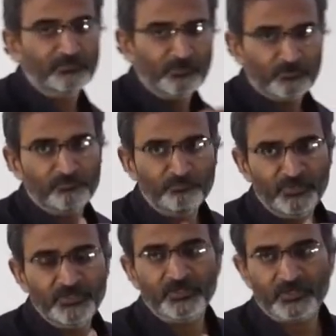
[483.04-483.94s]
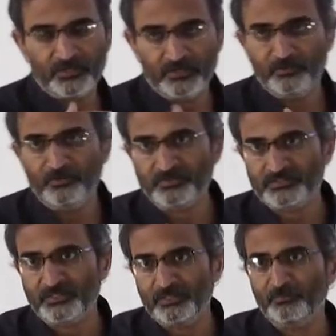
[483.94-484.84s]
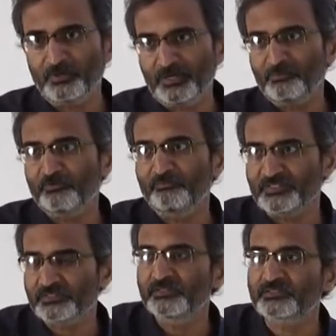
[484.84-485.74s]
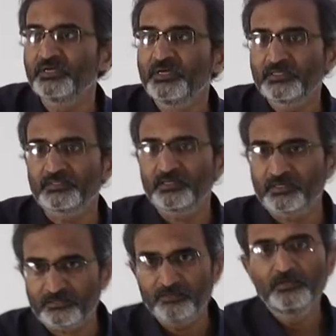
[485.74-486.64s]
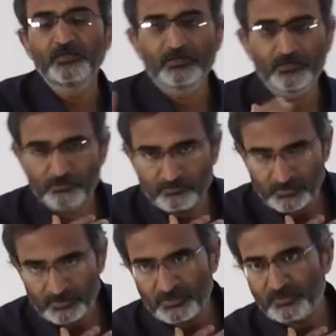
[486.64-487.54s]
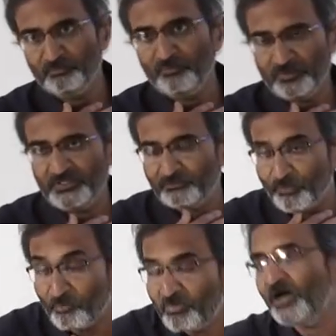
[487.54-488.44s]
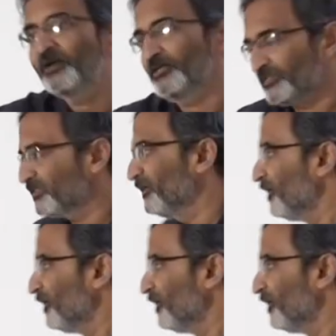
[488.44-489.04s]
number of media, a certain number of messages that are, that bombard us.